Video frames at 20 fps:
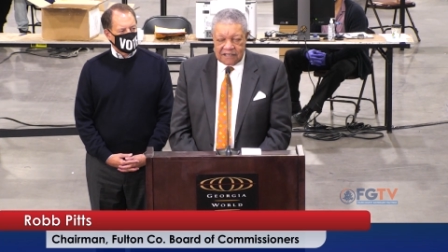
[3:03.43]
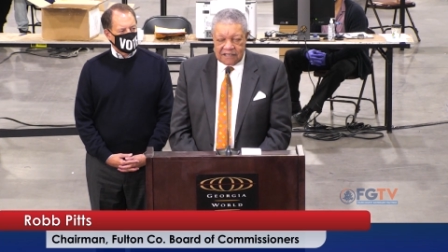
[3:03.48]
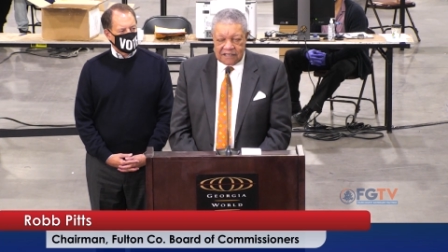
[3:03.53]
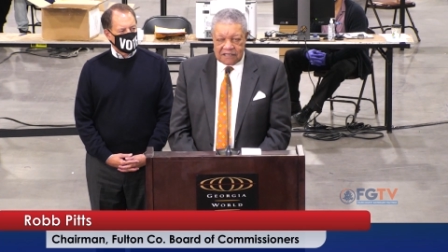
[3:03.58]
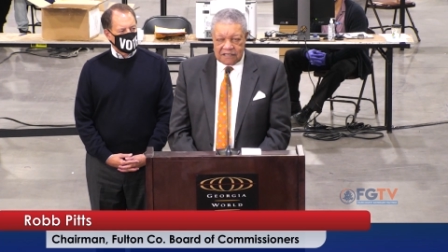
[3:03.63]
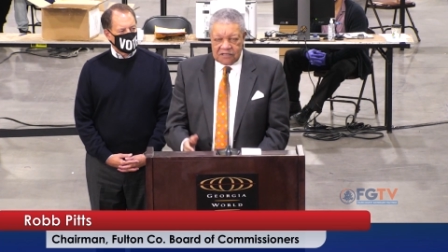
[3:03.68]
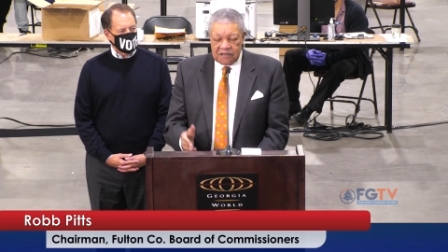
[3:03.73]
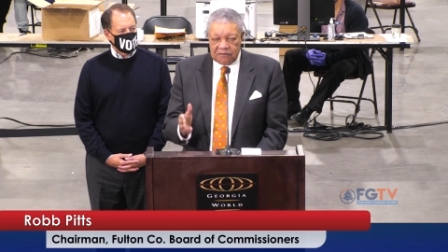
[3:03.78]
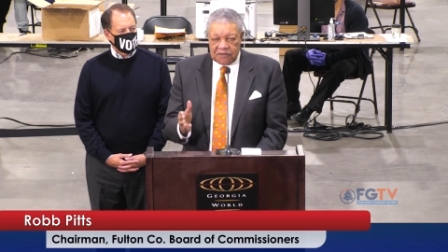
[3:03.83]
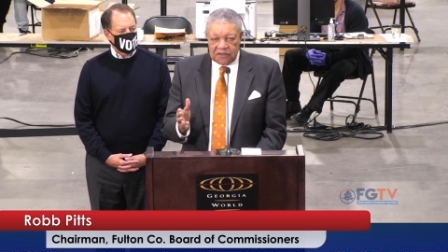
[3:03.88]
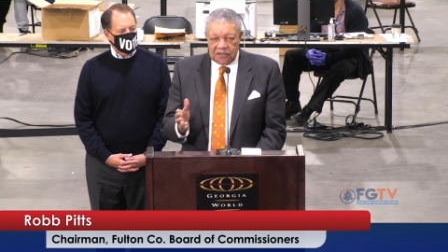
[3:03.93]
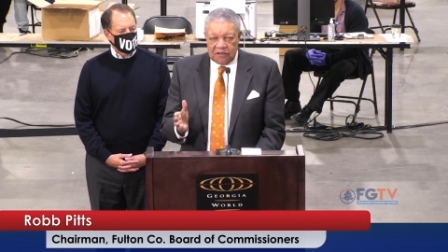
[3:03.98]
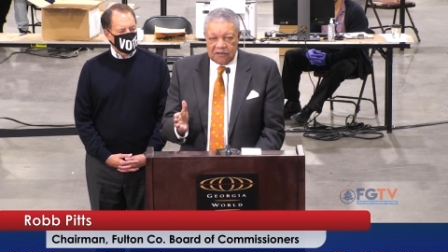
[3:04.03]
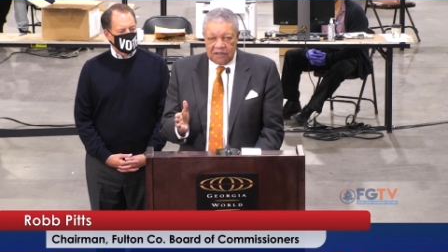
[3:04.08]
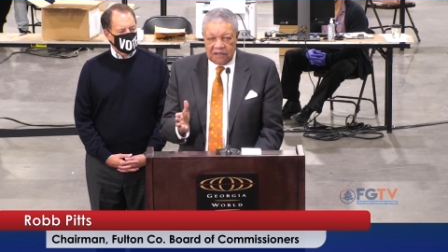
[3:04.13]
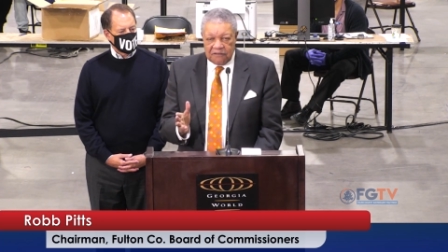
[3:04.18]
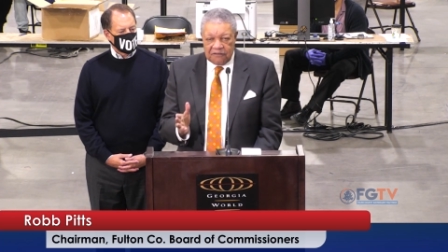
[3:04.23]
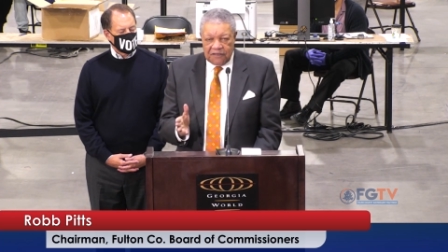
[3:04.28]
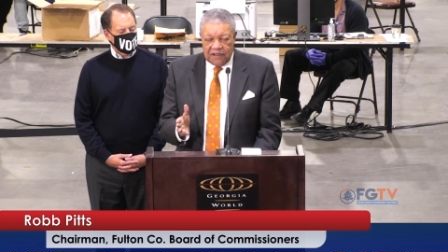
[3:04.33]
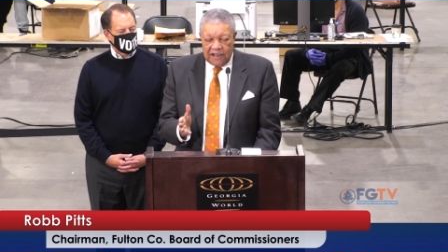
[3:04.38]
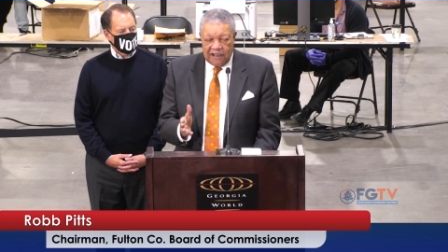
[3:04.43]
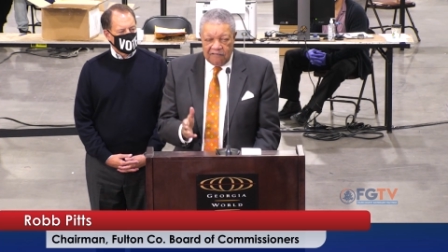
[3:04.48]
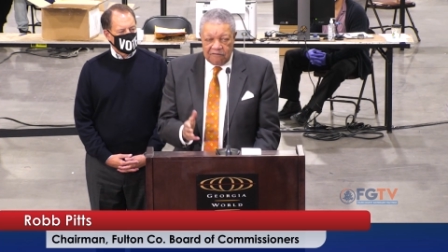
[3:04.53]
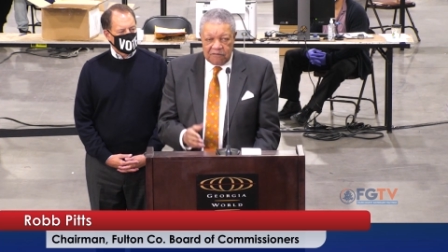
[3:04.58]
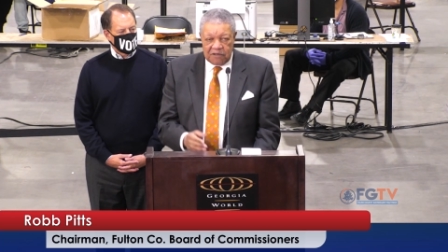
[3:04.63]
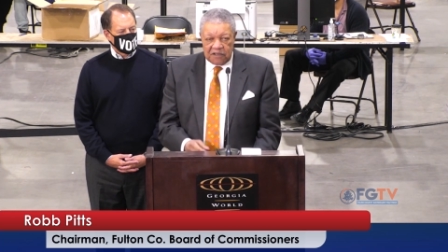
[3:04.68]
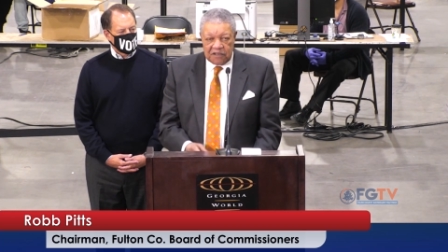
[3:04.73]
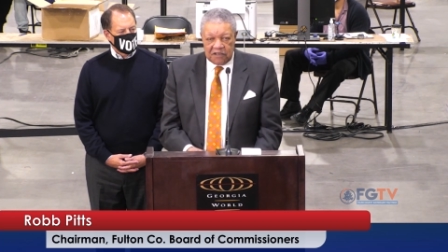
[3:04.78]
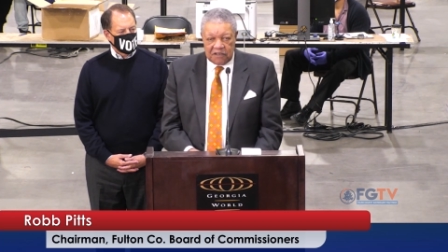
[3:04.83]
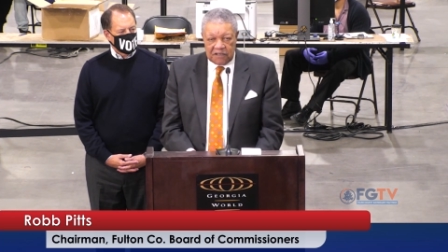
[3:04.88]
of some
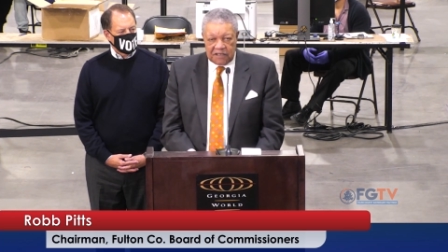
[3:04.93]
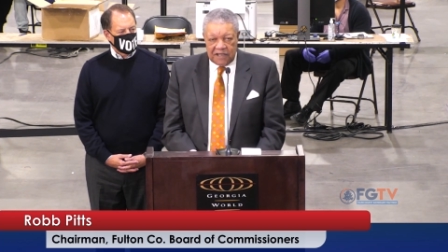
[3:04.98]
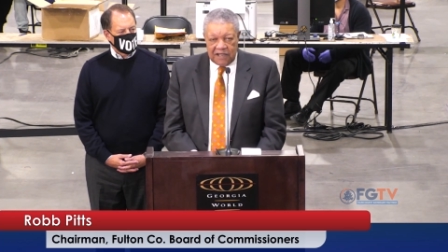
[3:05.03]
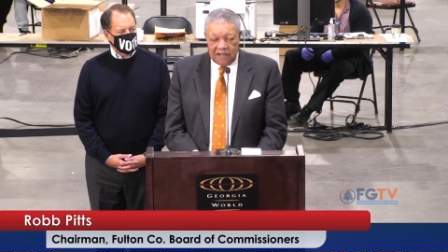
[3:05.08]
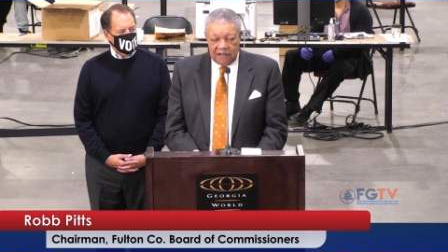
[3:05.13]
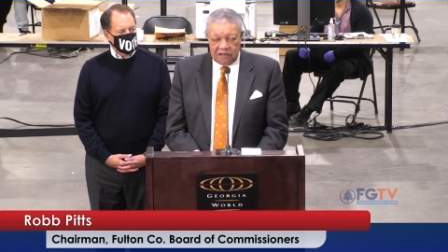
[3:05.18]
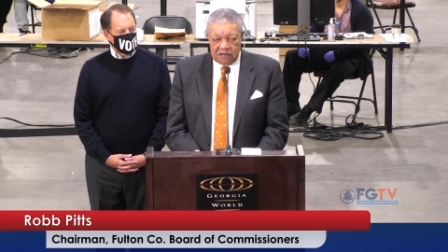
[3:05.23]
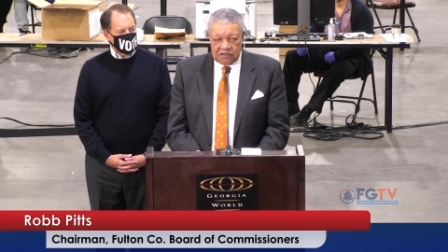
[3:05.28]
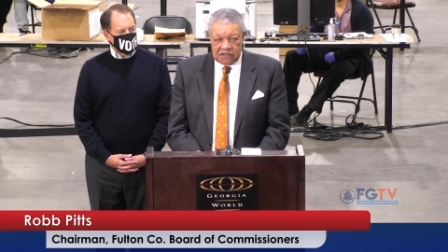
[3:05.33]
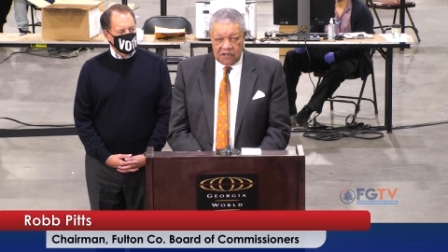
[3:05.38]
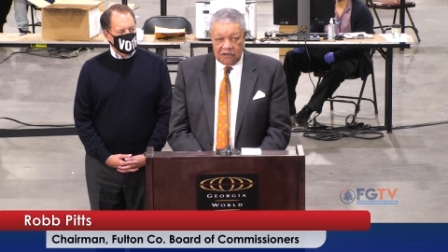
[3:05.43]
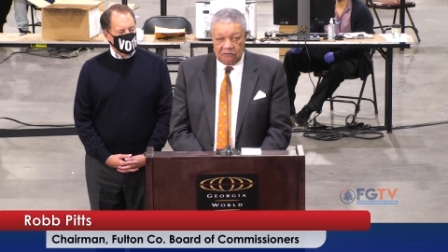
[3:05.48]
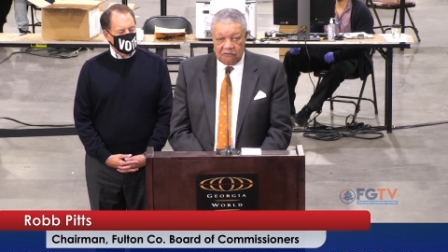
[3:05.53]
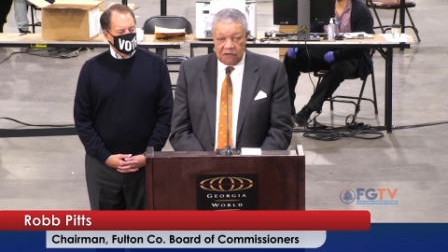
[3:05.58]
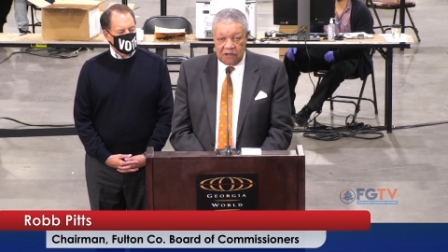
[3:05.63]
35 million dollars that